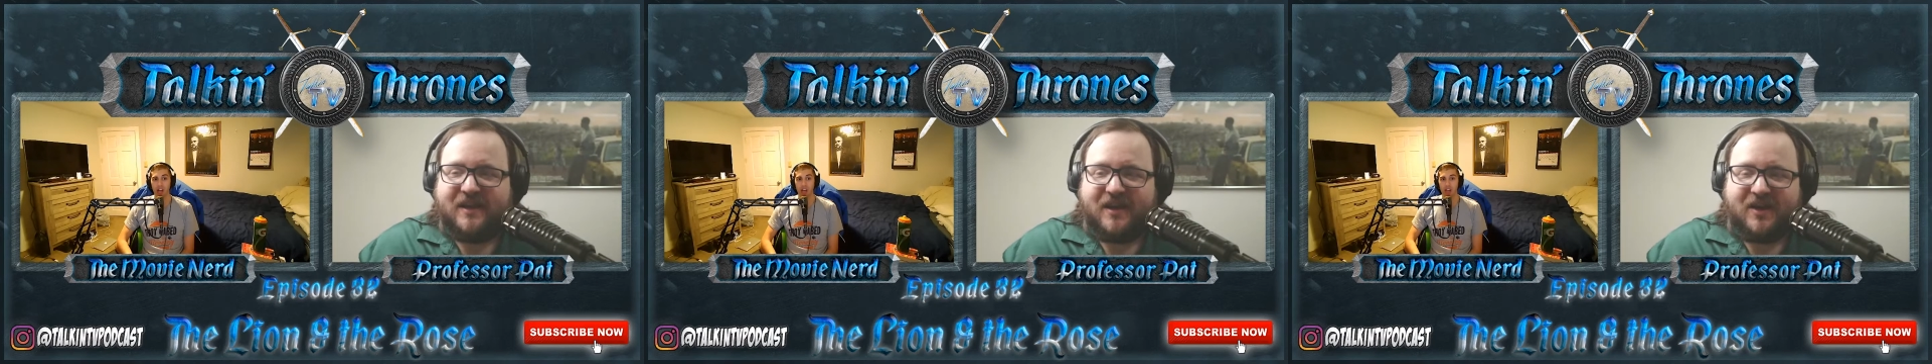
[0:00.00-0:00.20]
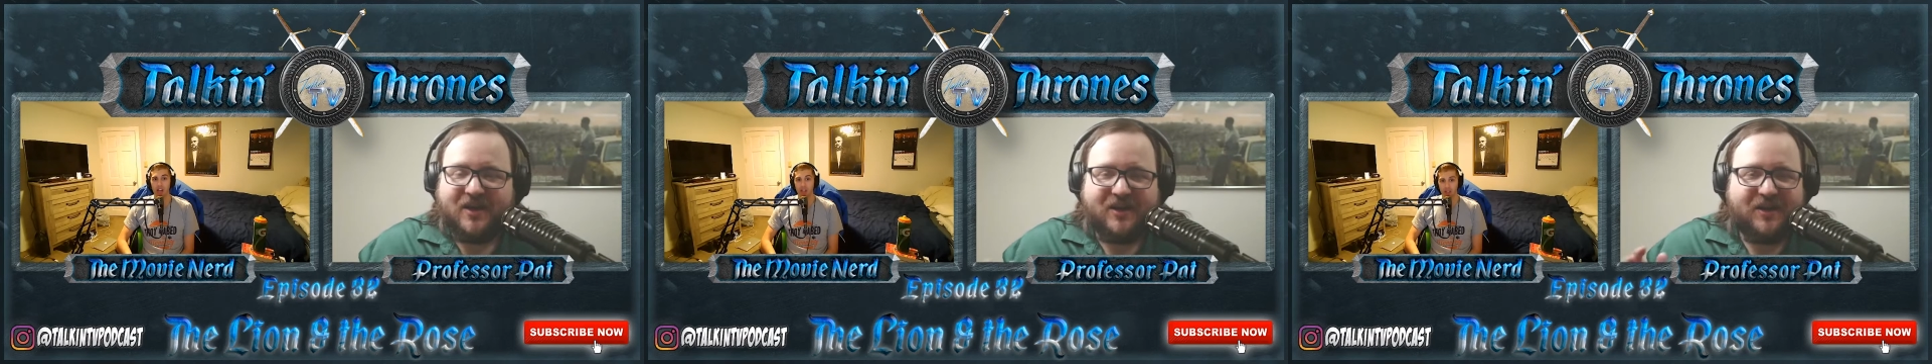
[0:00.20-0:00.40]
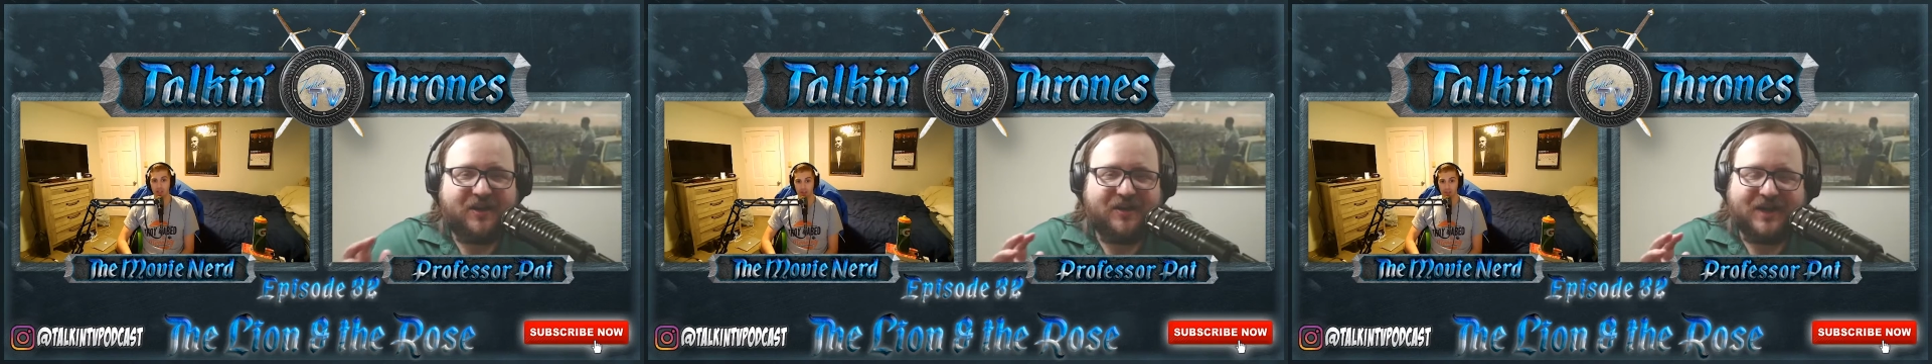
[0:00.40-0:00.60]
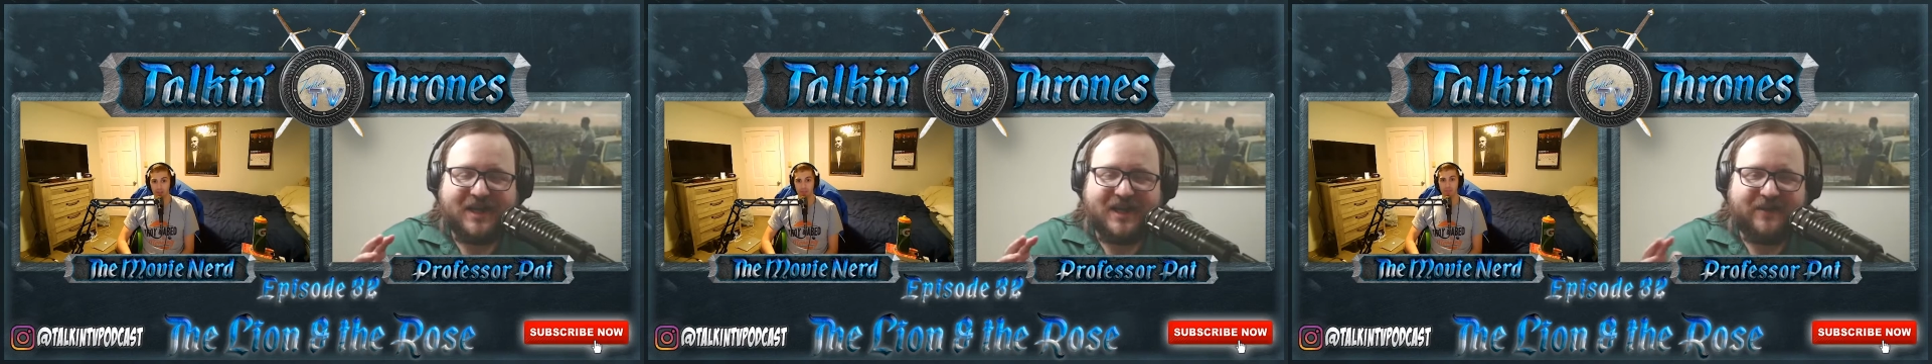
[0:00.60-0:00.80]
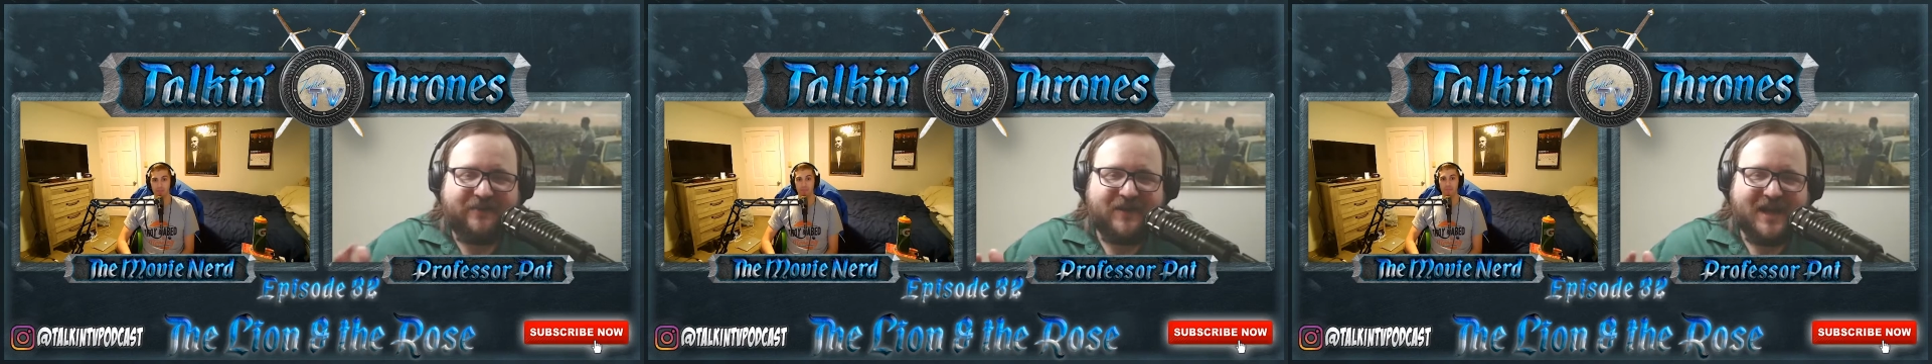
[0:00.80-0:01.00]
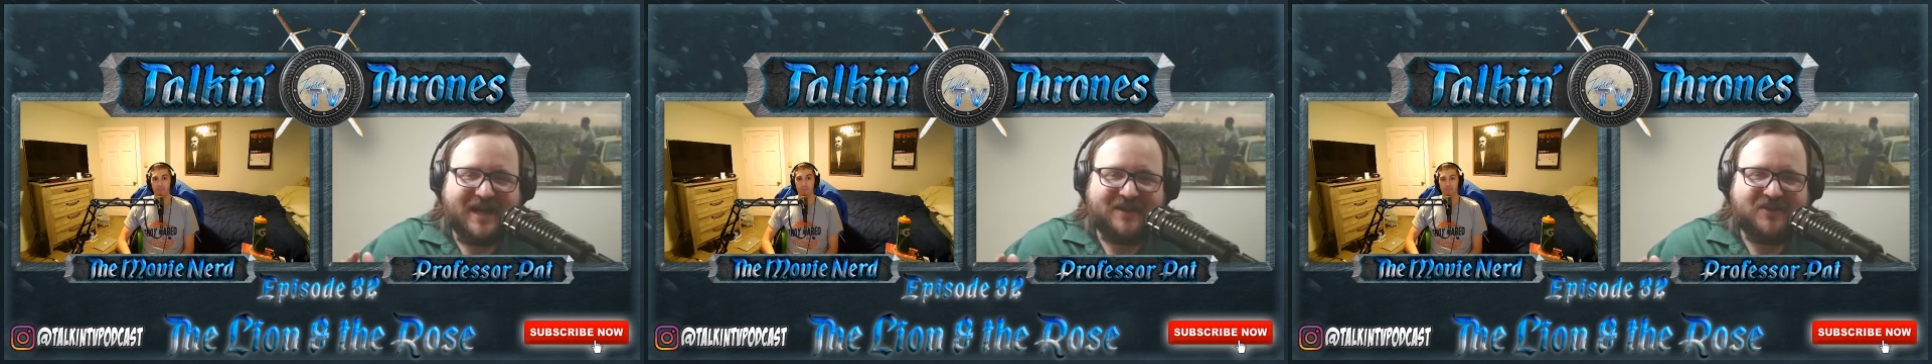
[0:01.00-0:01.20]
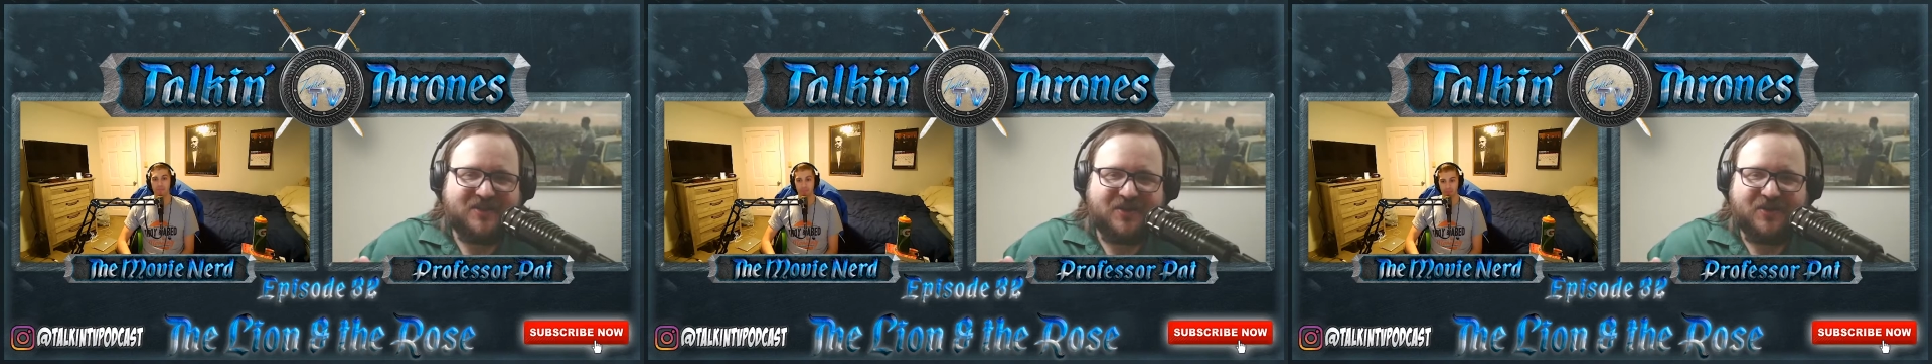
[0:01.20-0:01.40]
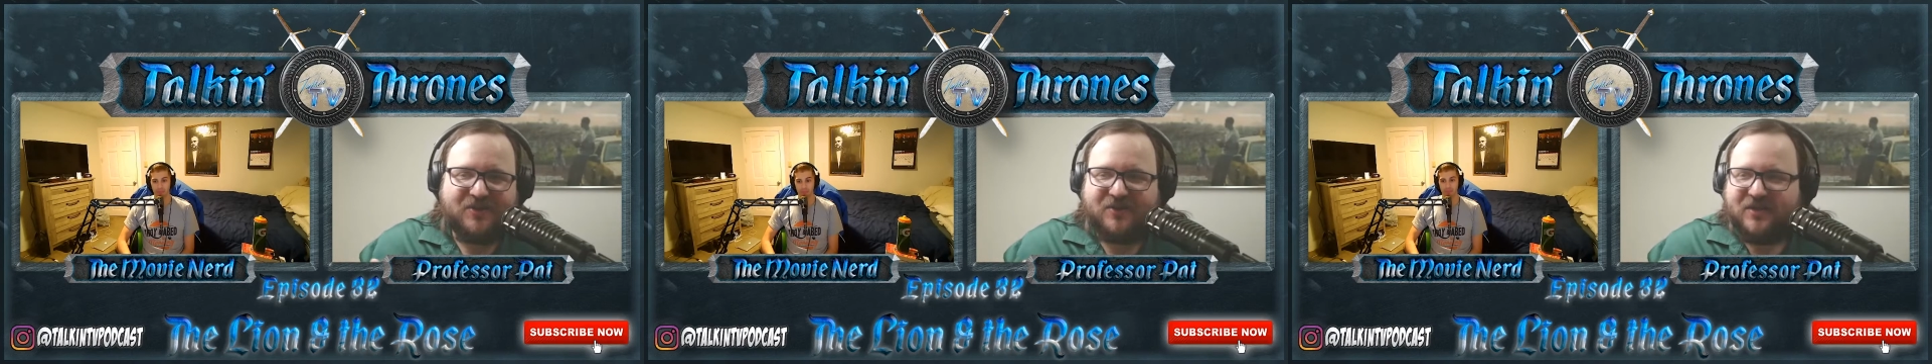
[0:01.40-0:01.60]
And if not,
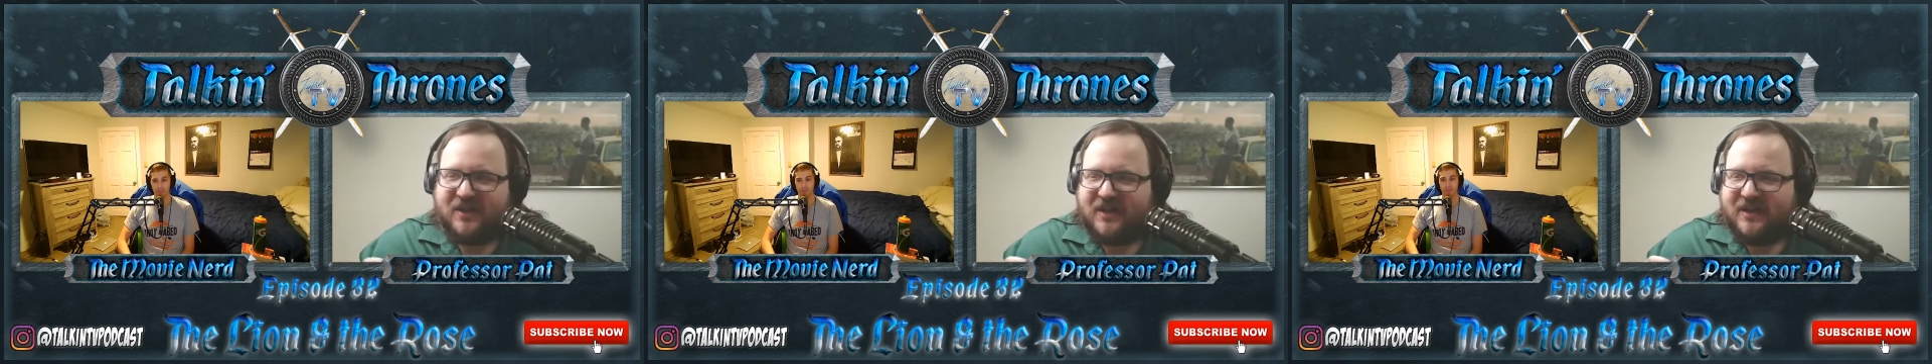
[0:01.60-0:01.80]
so